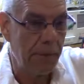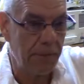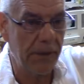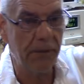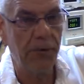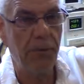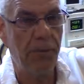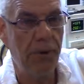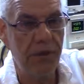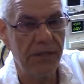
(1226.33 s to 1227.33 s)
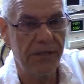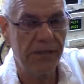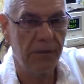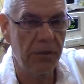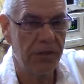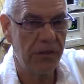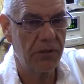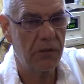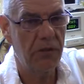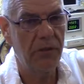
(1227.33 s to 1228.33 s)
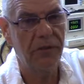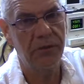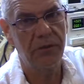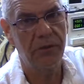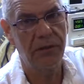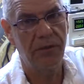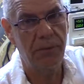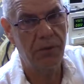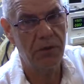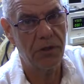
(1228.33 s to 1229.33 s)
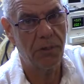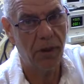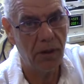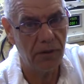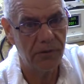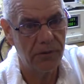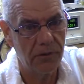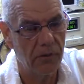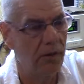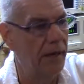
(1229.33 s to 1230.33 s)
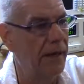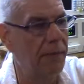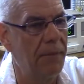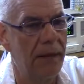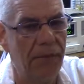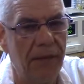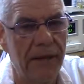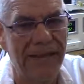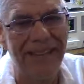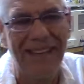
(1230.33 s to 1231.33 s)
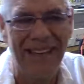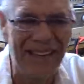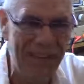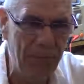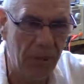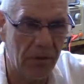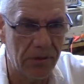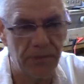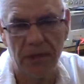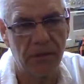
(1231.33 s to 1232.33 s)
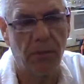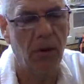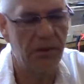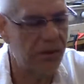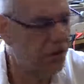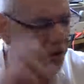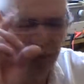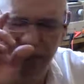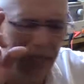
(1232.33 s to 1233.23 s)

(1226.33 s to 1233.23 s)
But if you push, instead of pushing a square wave into it, if you push a pulse, or as a matter of fact an impulse, because pulse is just